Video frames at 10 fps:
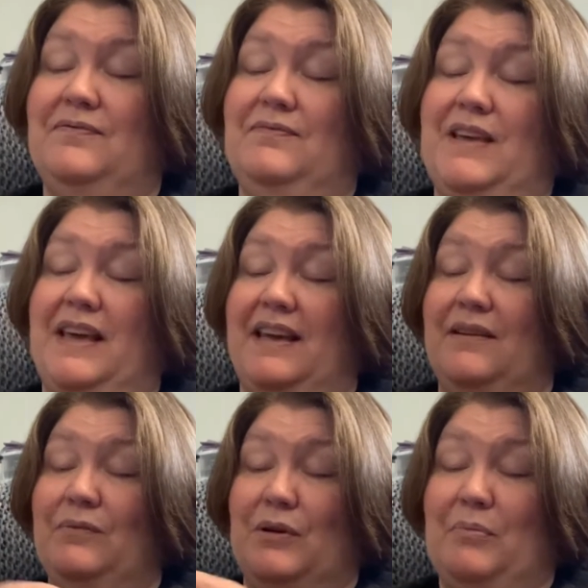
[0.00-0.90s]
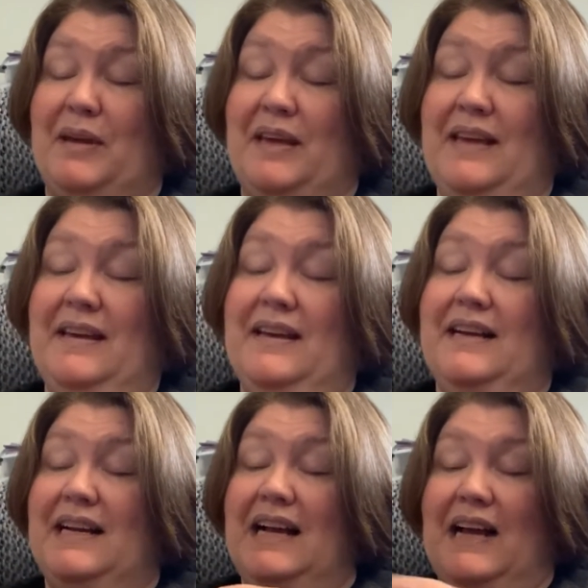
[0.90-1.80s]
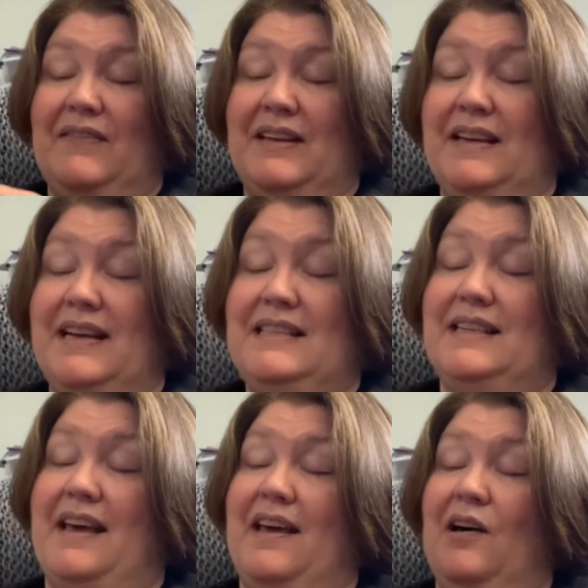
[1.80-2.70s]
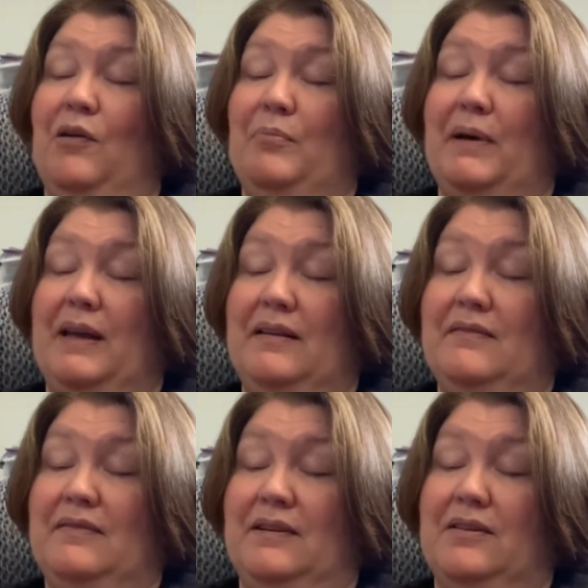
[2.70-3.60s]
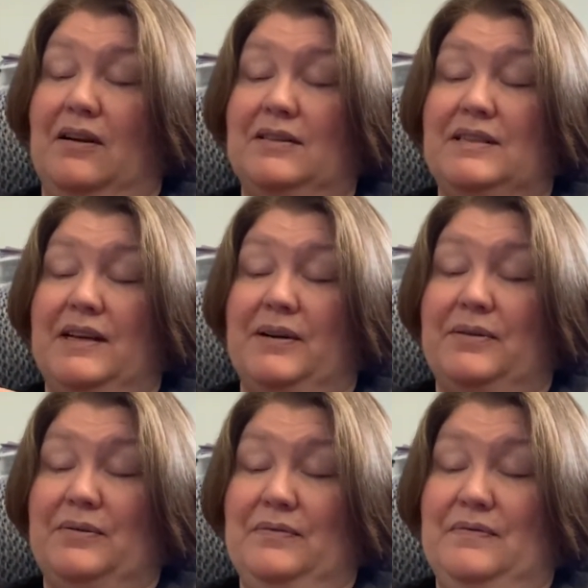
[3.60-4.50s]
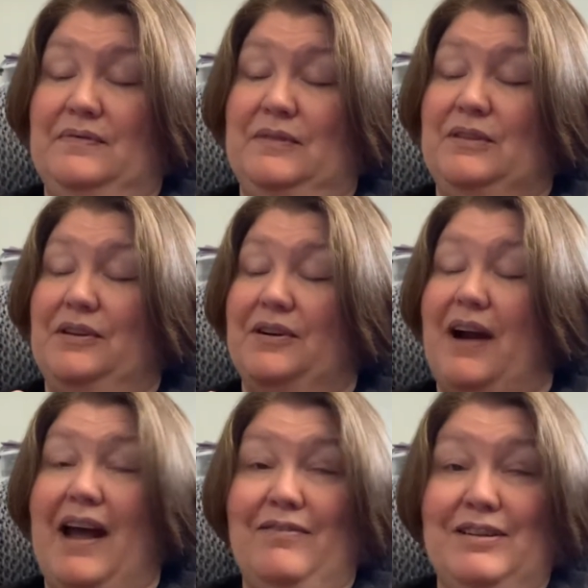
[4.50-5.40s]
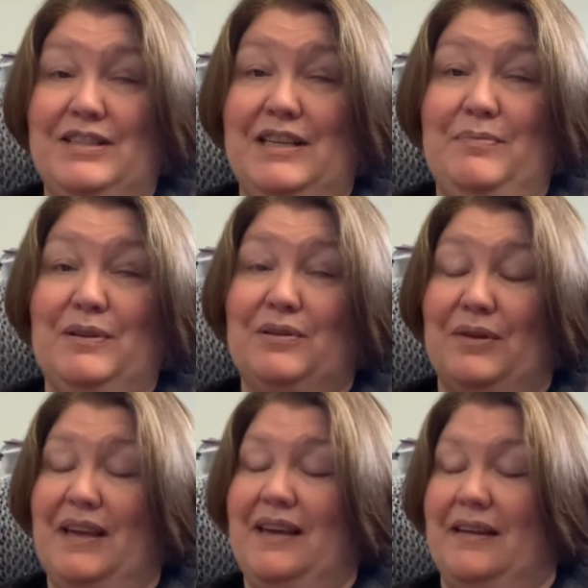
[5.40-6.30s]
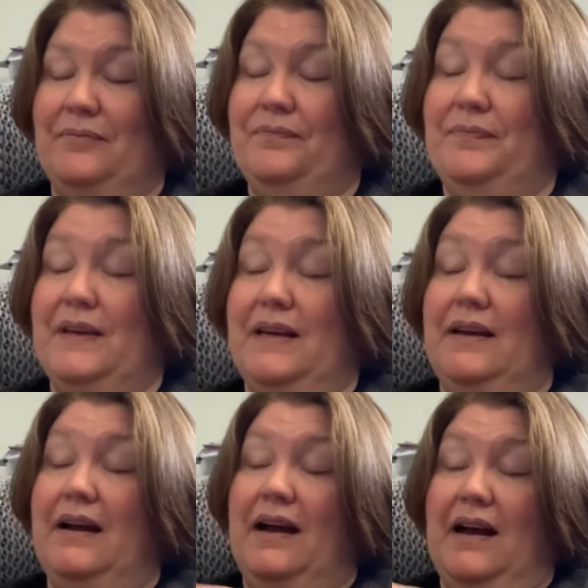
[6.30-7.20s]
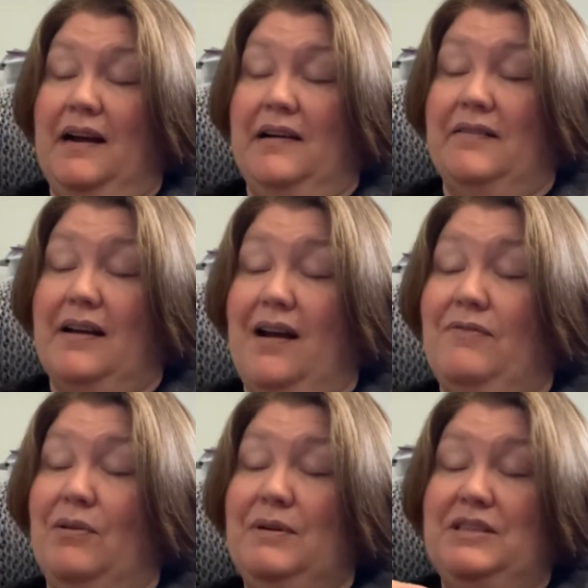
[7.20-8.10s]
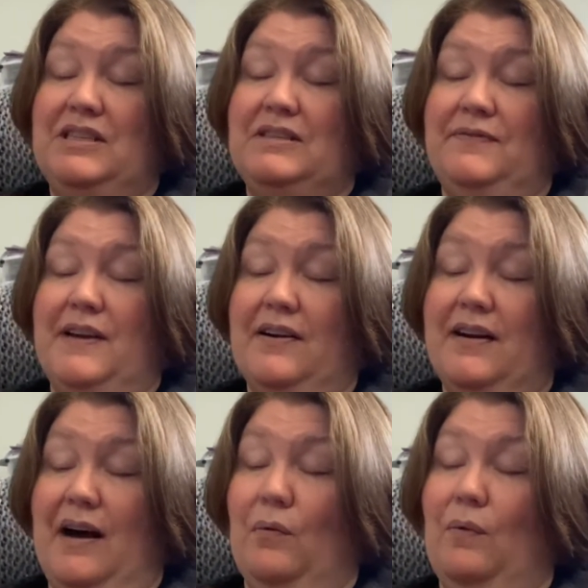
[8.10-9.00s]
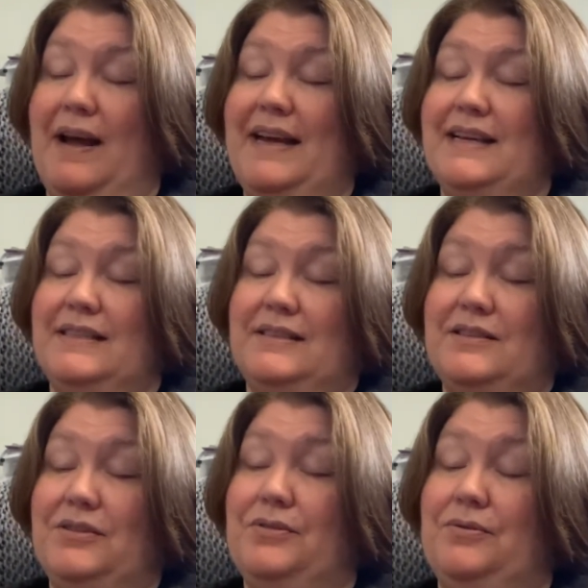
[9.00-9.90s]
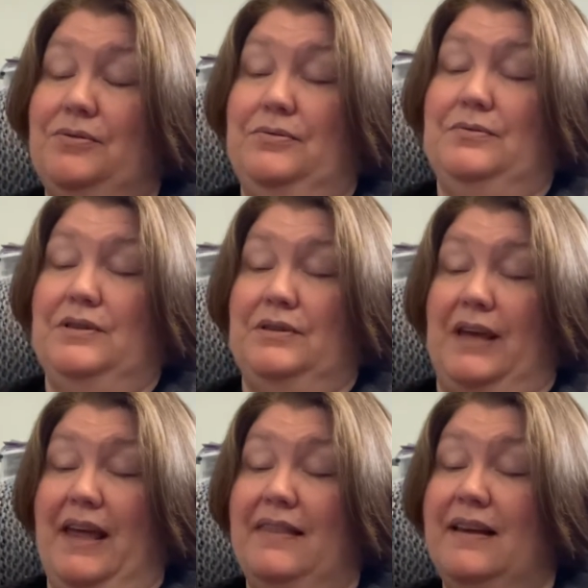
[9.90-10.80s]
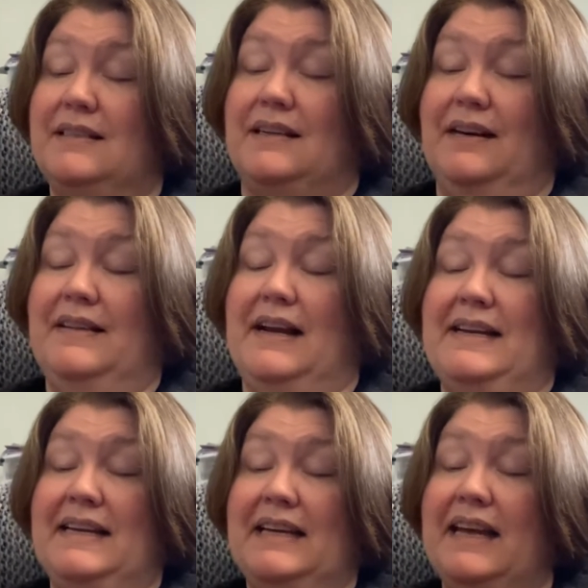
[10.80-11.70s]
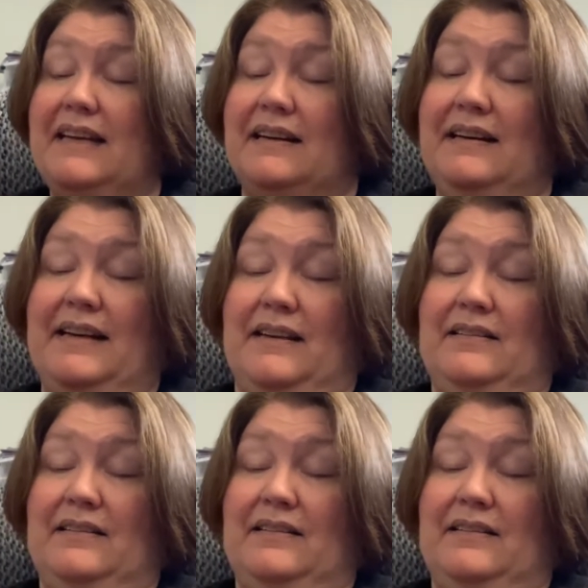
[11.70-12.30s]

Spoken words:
kid would be. I mean, yes, they help, but they're also your average typical kid. I've always just figured out ways to get things done that I need to get done,